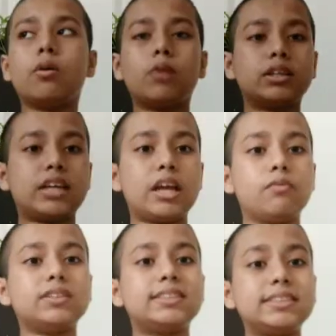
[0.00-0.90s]
what can
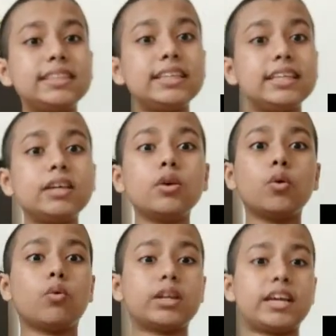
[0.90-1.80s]
we see,
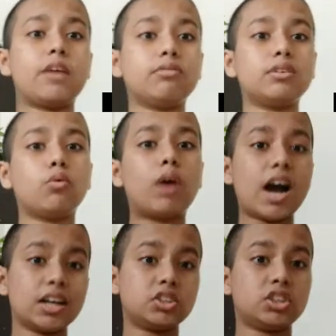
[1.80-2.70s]
what can we
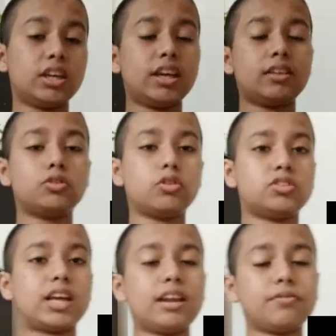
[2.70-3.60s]
watch through
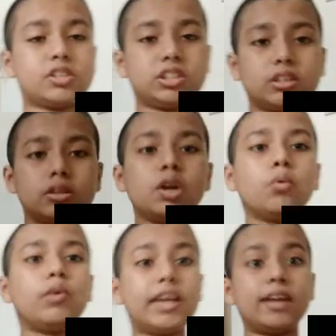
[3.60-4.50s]
television.
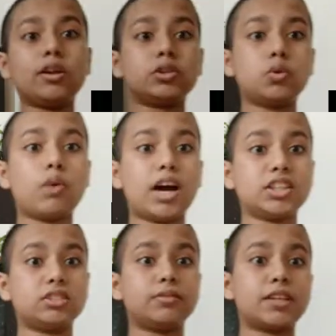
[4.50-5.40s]
We can also
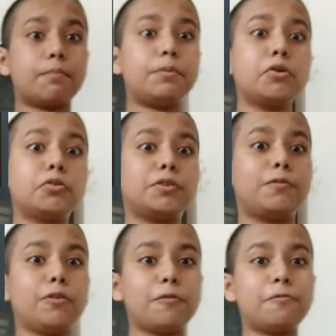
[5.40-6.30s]
watch some
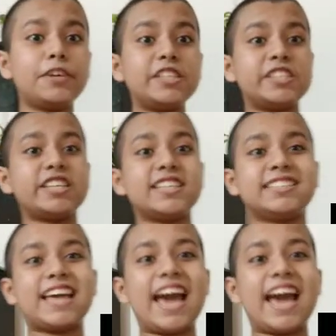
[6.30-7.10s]
beautiful fishes,